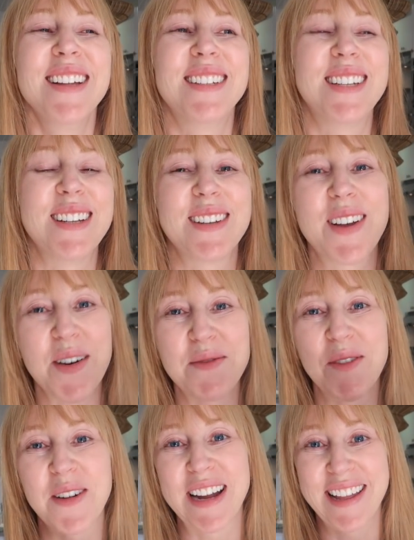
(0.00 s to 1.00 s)
to
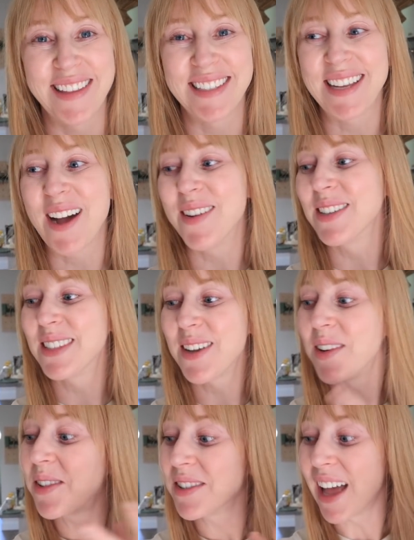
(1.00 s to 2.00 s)
go for in this house.
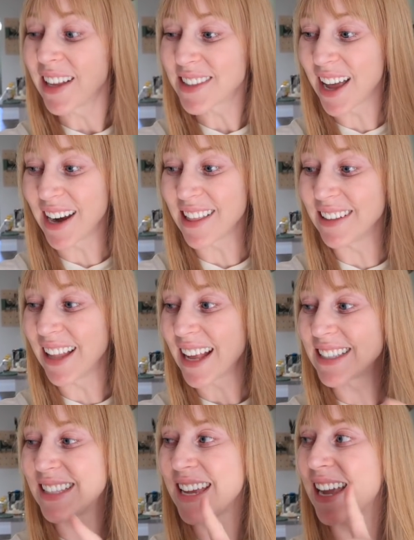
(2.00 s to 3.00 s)
So that's kind of the
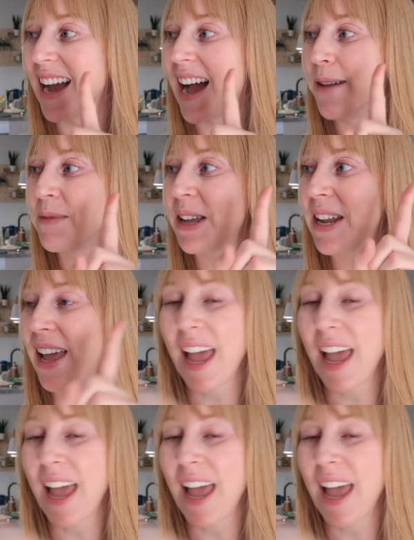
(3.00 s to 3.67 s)
last thing. I'm gonna